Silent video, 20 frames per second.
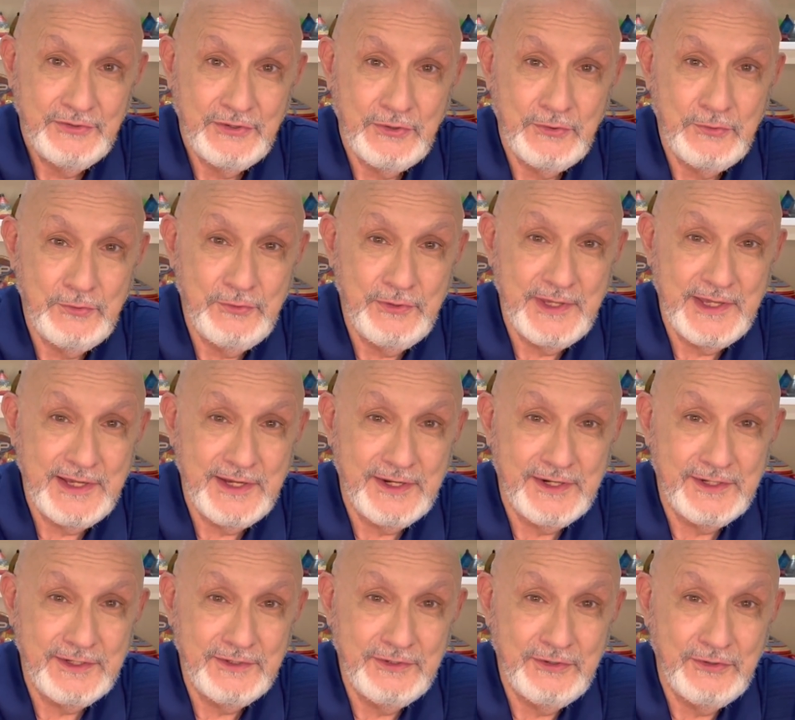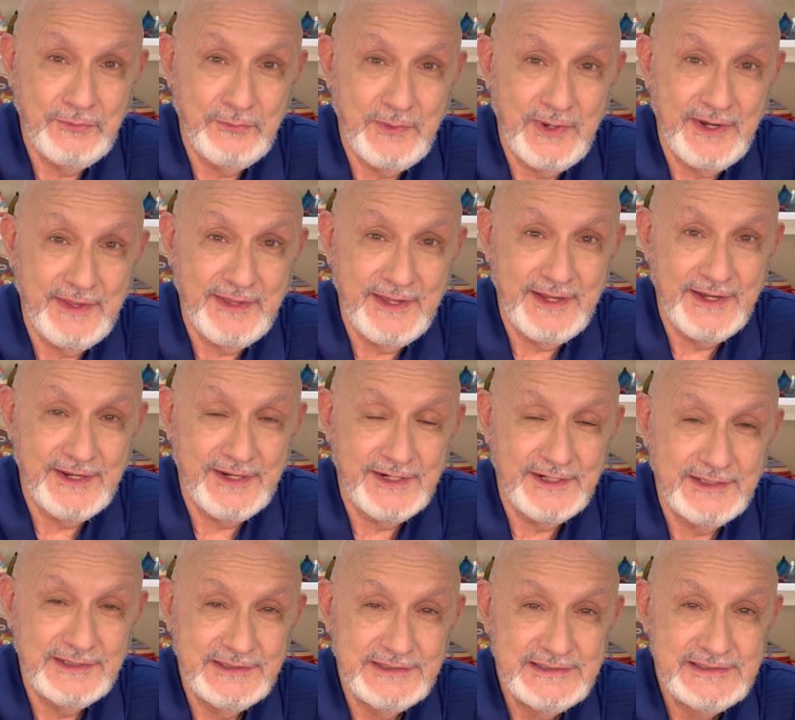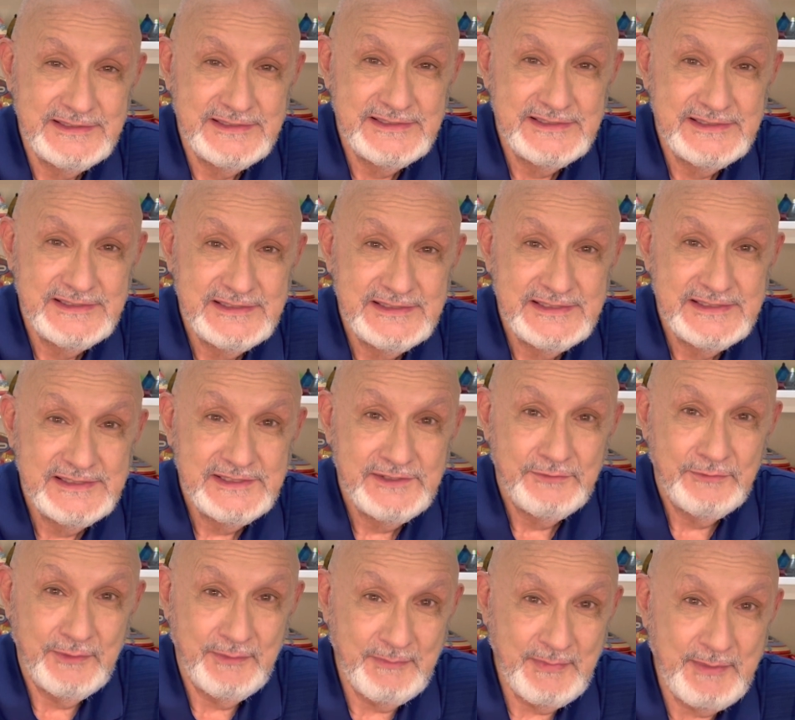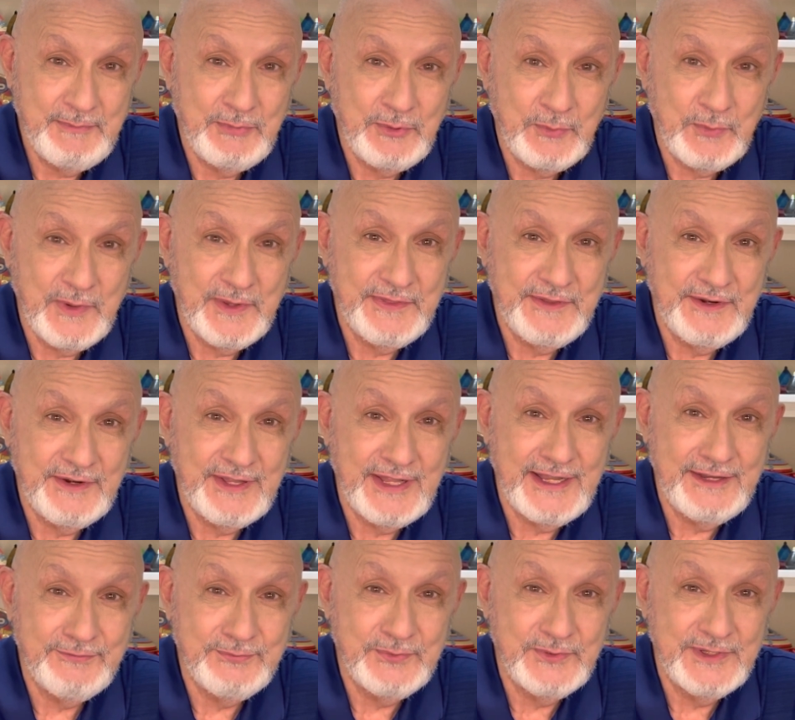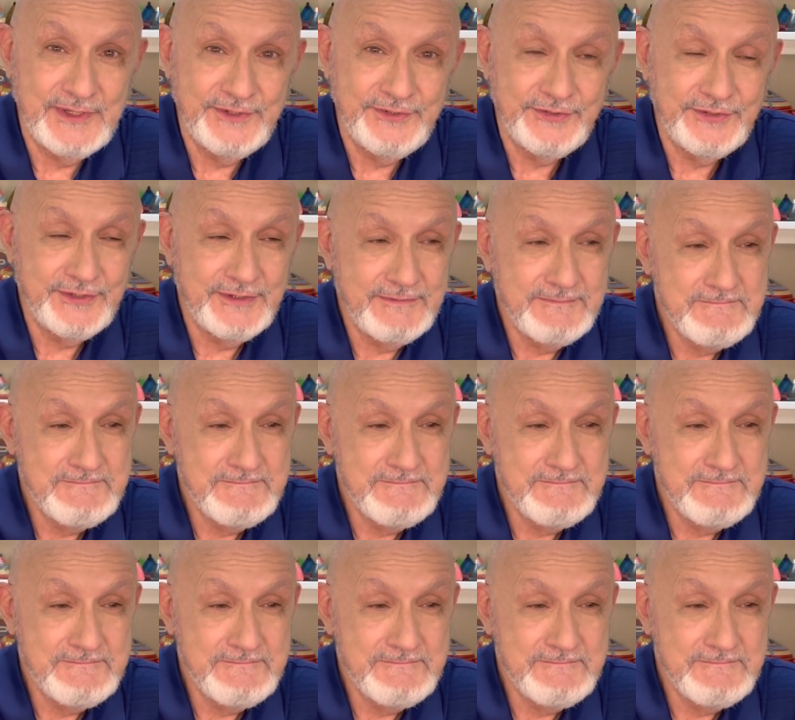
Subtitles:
know who they are, know where they are, remember what their life was.